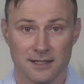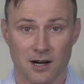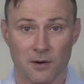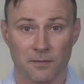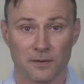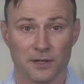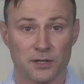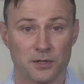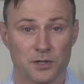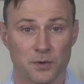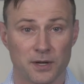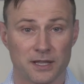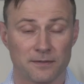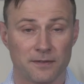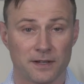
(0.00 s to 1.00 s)
Hopefully you
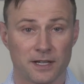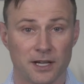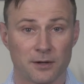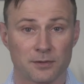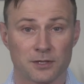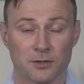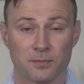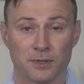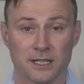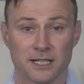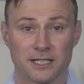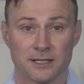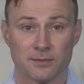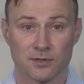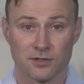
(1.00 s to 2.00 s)
enjoyed the video, so
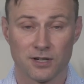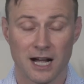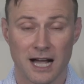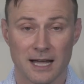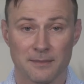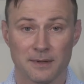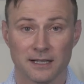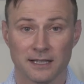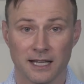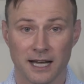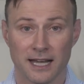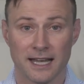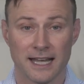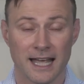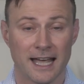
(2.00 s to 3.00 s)
please subscribe,
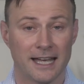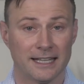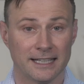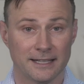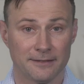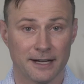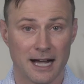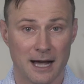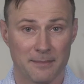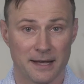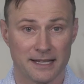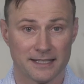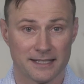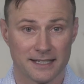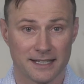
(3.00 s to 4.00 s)
like, and leave a
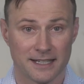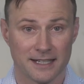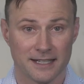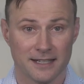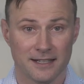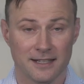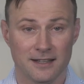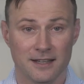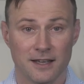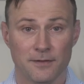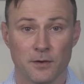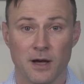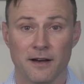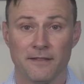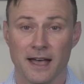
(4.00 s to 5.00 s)
comment. If
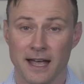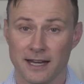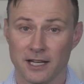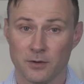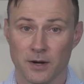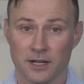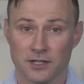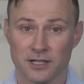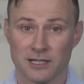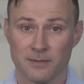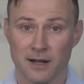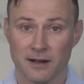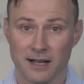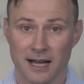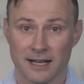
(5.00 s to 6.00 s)
you have any questions
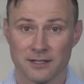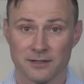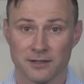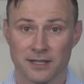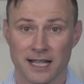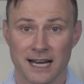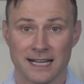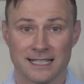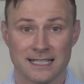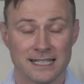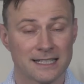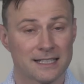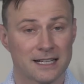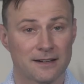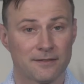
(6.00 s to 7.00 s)
about Geisel that I
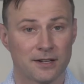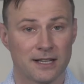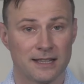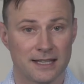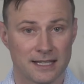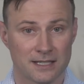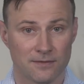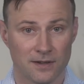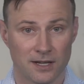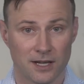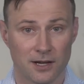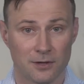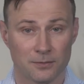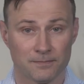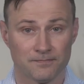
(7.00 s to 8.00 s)
didn't cover in this
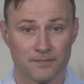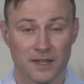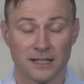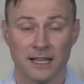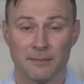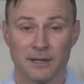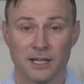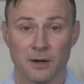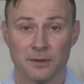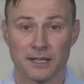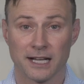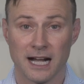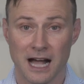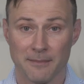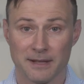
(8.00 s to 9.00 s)
video, let me know in
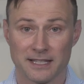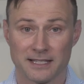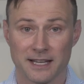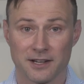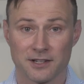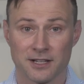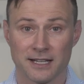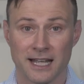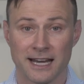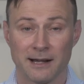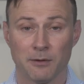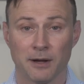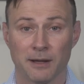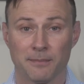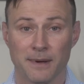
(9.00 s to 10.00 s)
the comments section and I
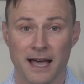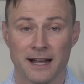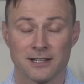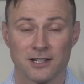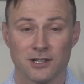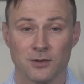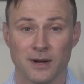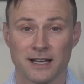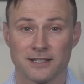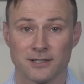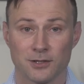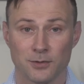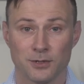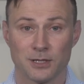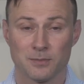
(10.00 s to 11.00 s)
will get back to you as
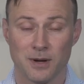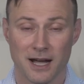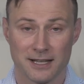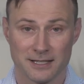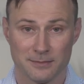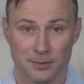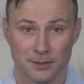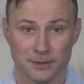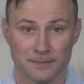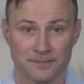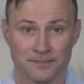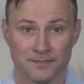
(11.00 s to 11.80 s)
soon as possible.